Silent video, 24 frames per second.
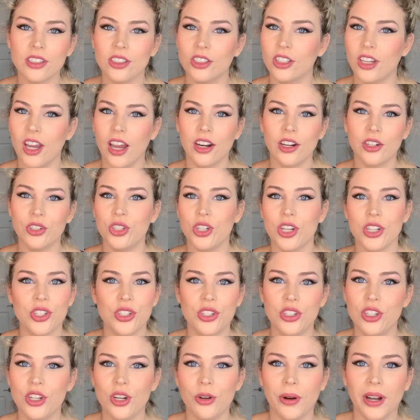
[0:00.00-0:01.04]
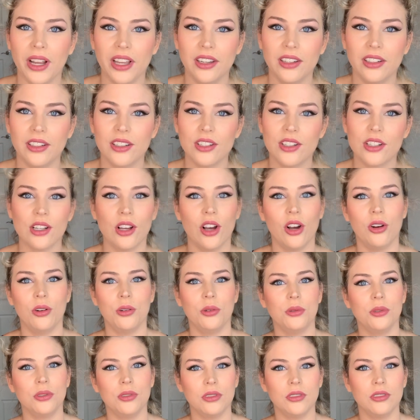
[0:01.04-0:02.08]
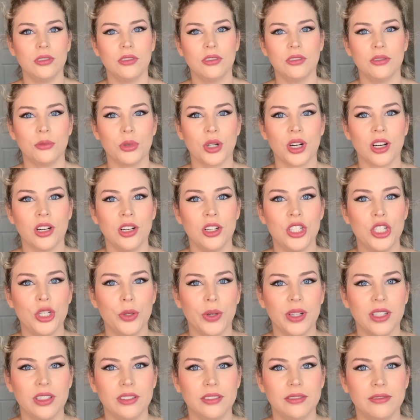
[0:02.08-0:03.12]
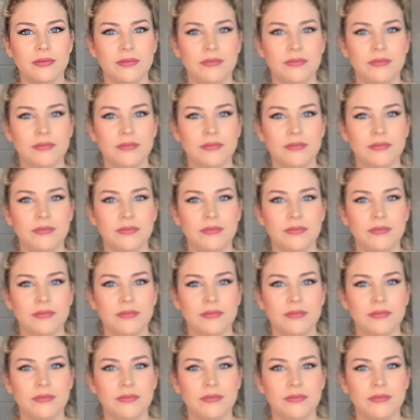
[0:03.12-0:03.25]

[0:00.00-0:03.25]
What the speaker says: You gotta just do it. So we're gonna do it.